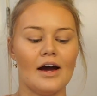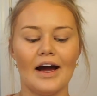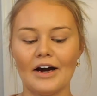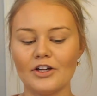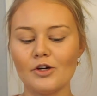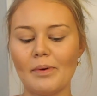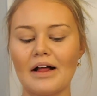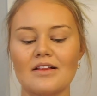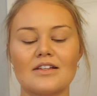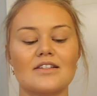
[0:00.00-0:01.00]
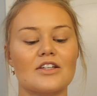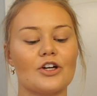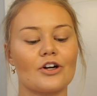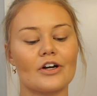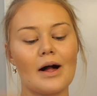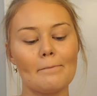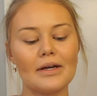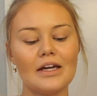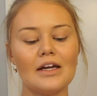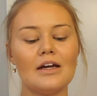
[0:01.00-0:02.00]
How do you balance your
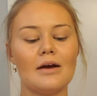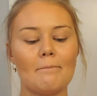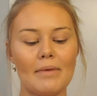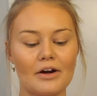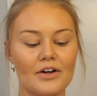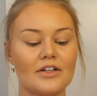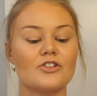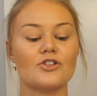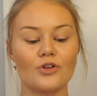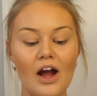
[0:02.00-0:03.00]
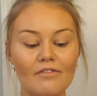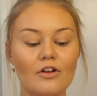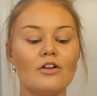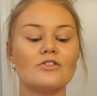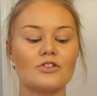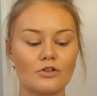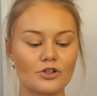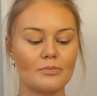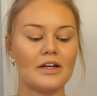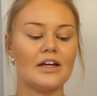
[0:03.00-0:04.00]
company, marriage, travel,
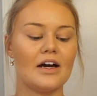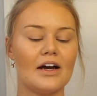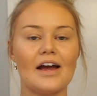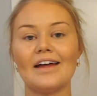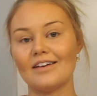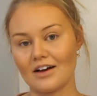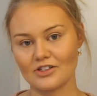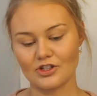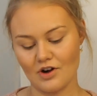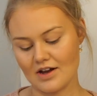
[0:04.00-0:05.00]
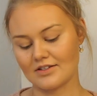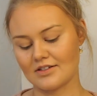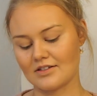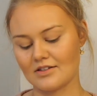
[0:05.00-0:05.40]
social media, and not stress?